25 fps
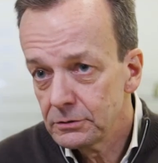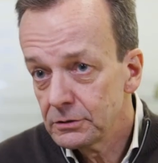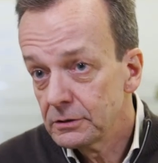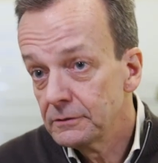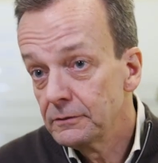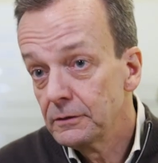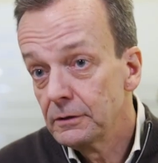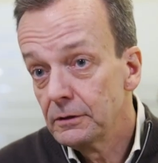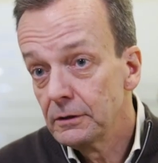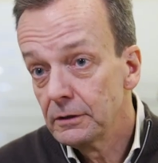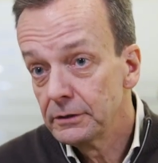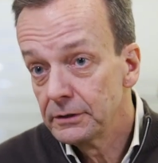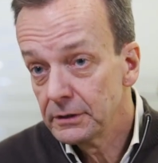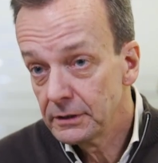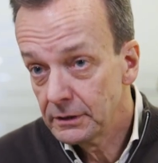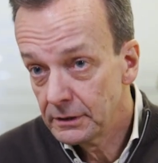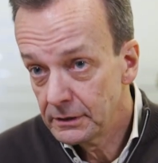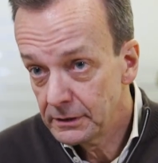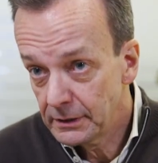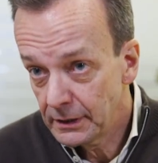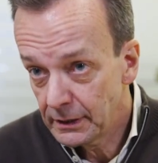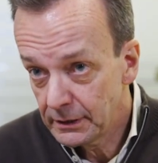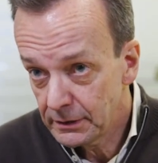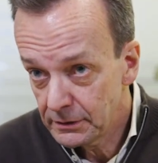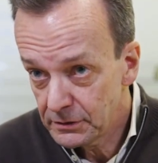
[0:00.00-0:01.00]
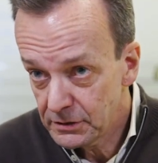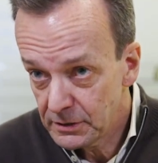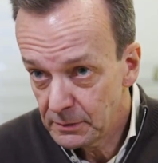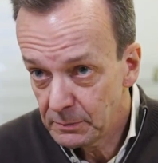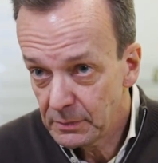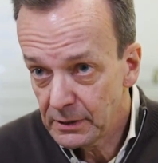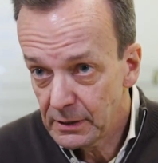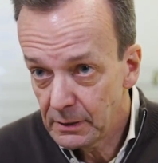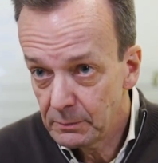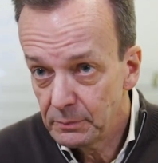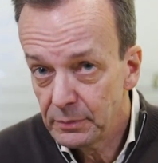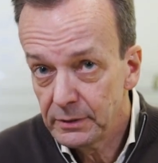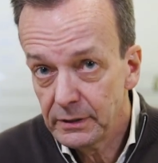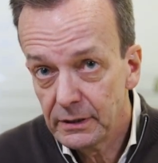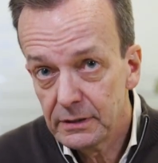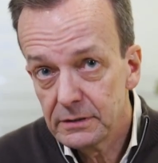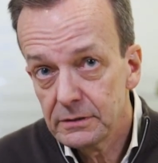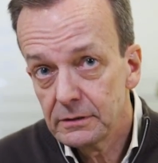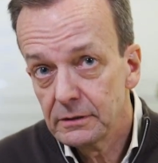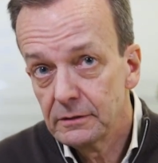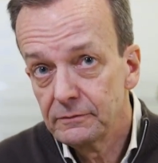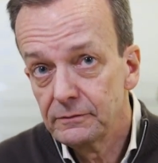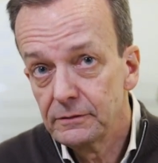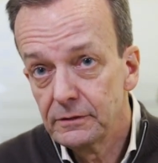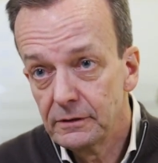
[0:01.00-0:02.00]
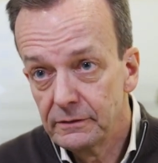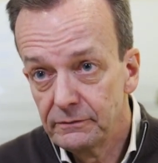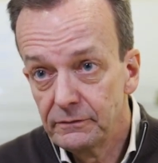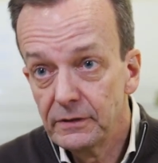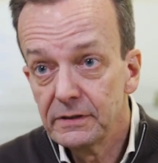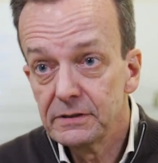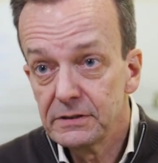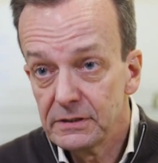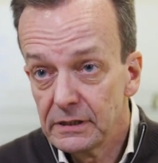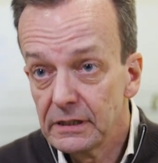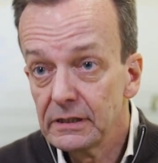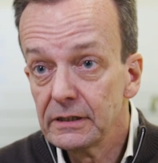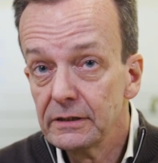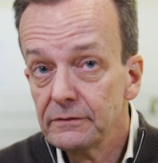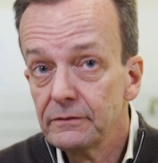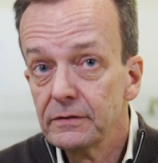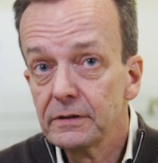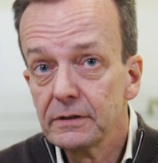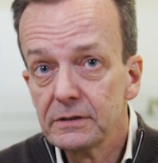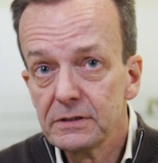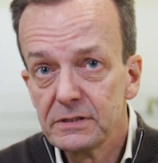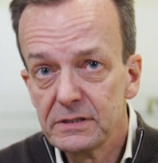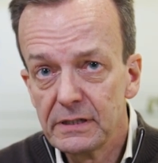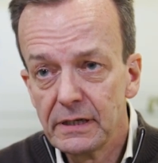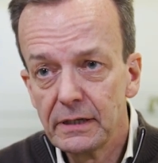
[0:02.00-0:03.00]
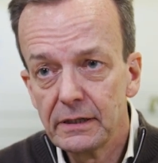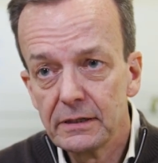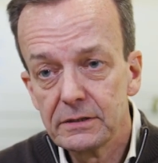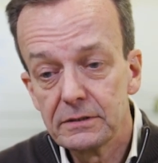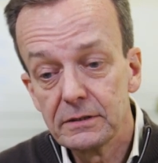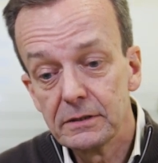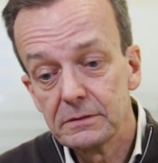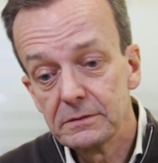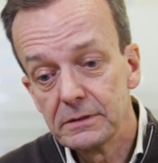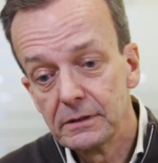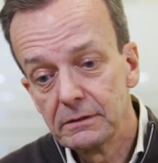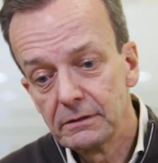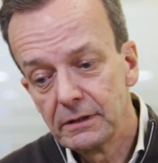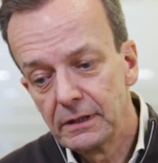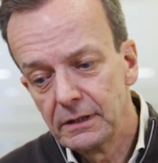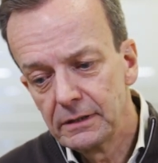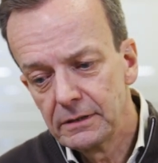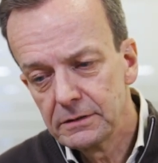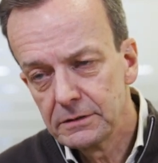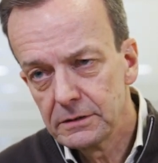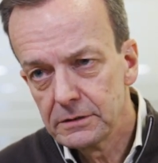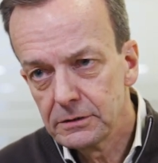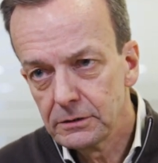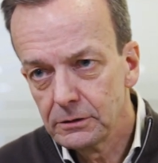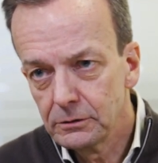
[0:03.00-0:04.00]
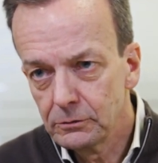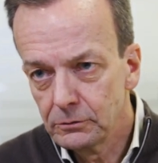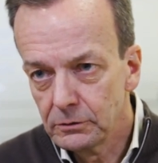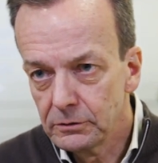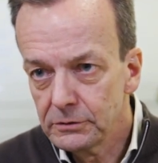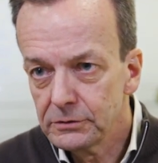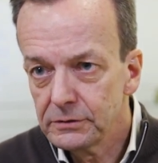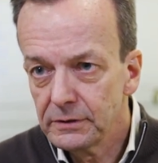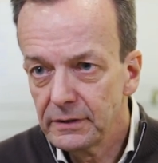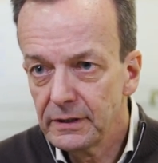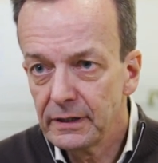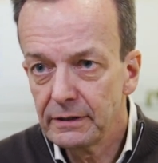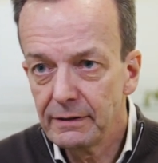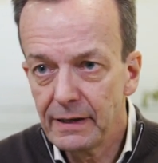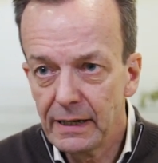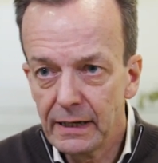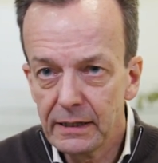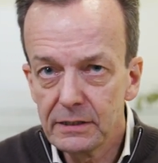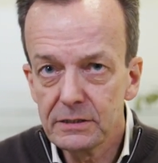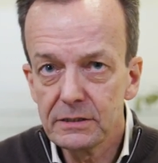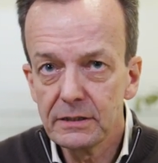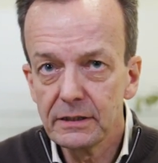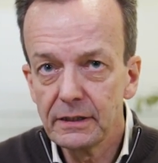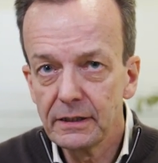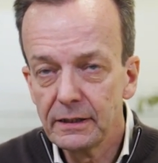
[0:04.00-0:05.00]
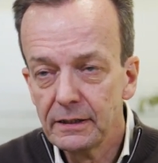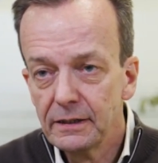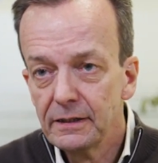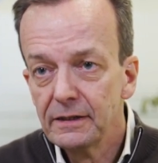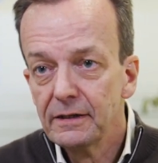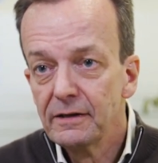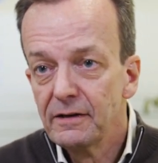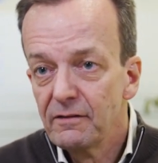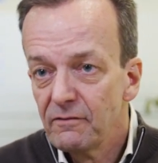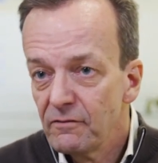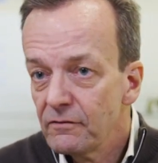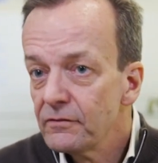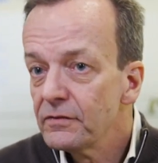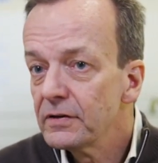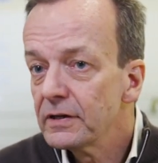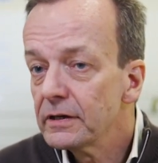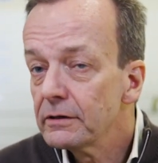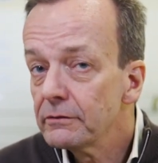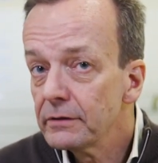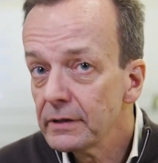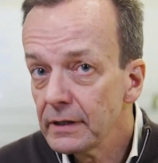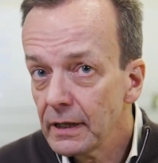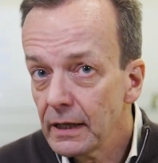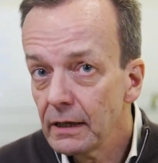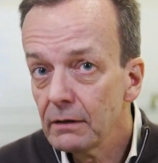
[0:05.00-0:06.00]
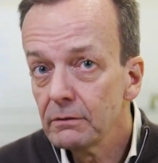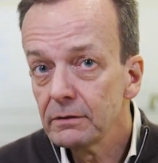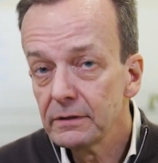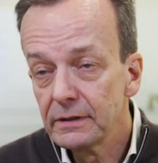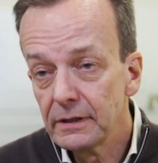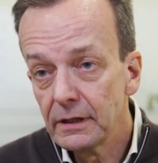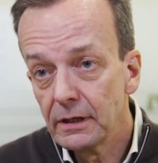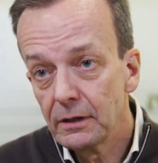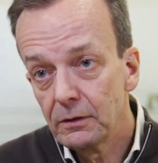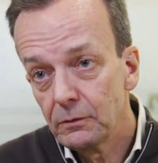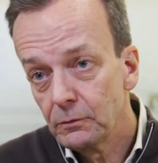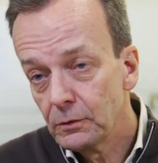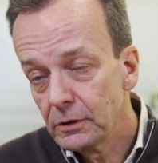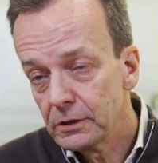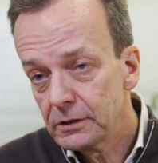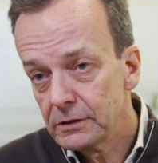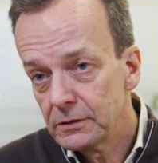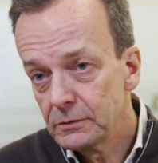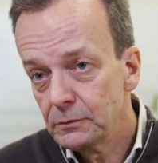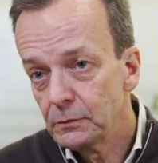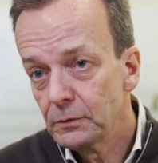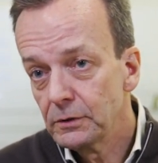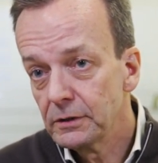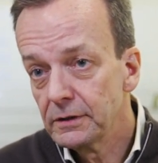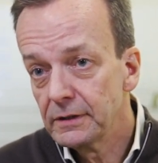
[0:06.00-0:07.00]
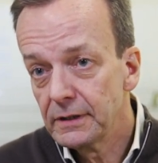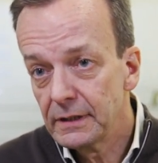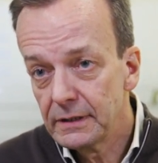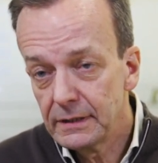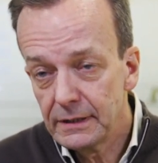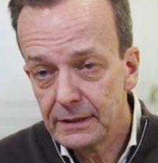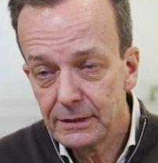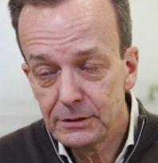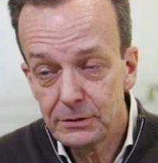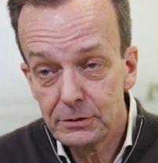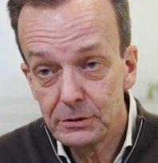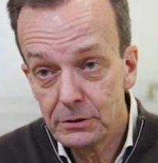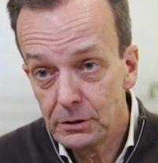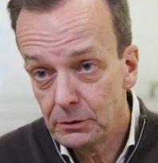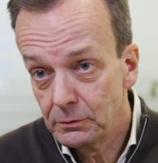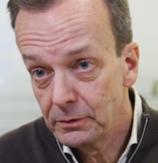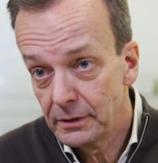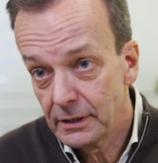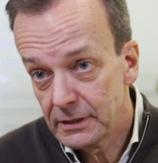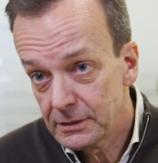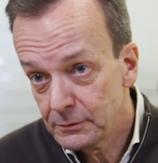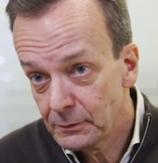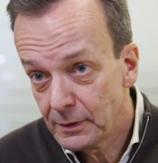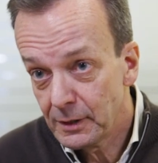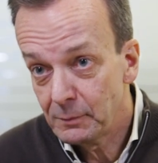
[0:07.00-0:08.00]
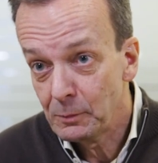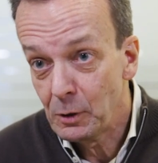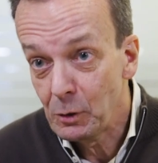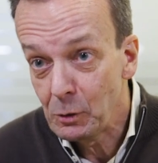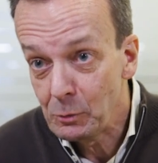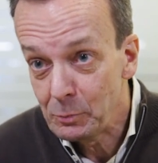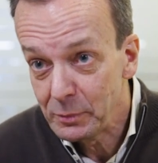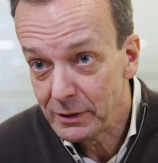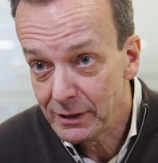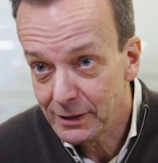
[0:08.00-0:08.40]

of all the container ship companies of a significant size. And I said, okay, this is cool. So they're actually figuring out now what they need to do. That's what I'm hoping